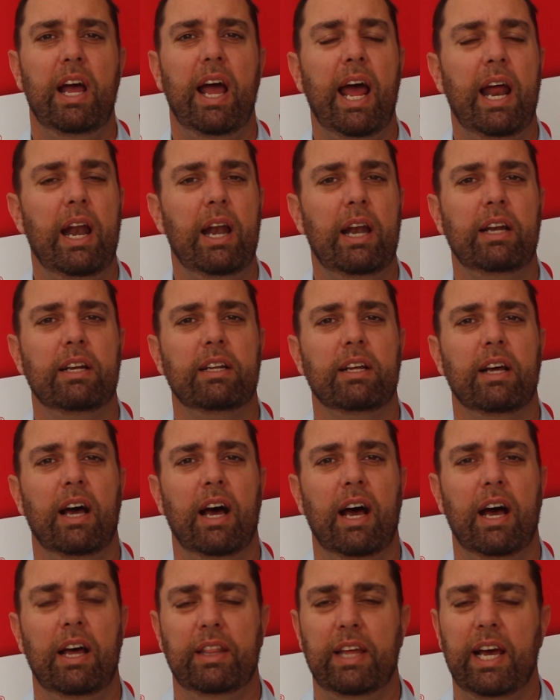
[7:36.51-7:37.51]
And
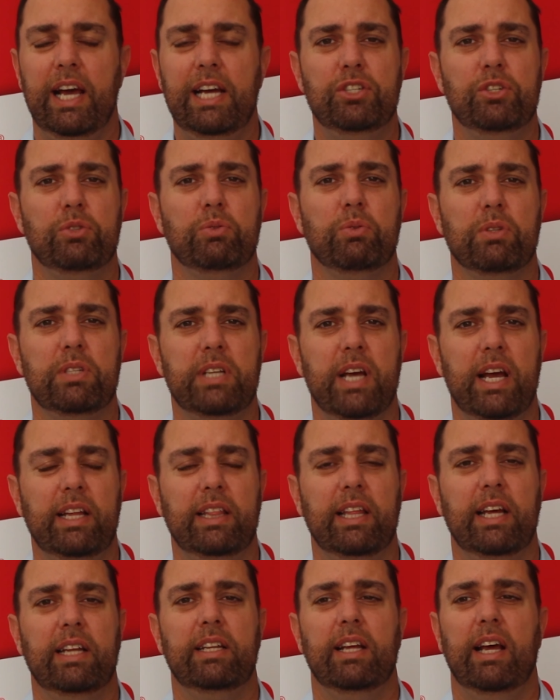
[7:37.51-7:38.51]
the agent will take
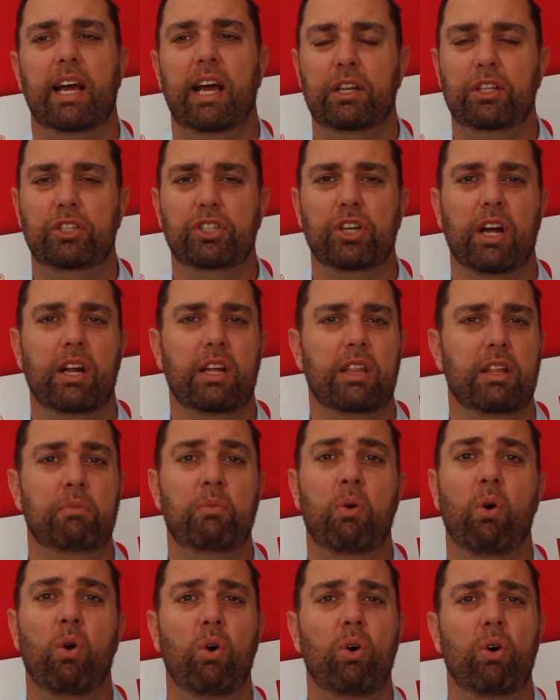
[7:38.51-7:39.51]
that and chuck
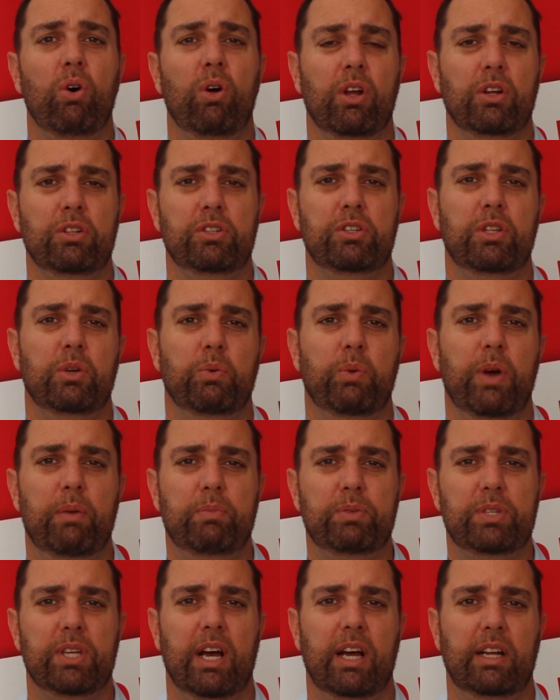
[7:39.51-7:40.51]
them all onto the
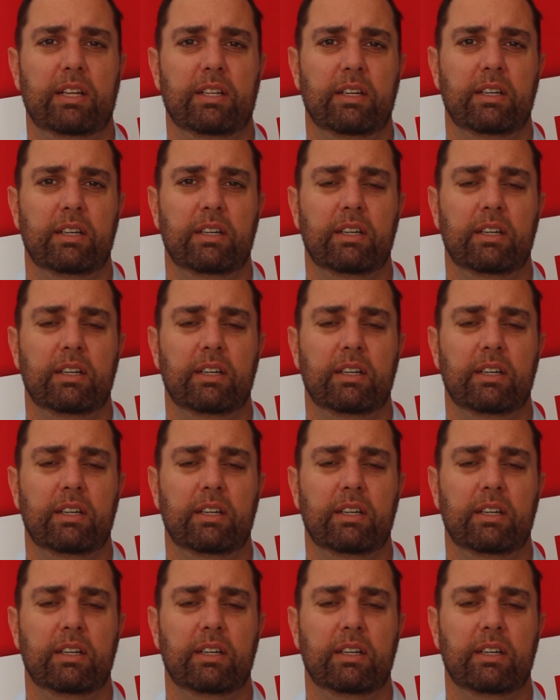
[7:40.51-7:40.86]
website.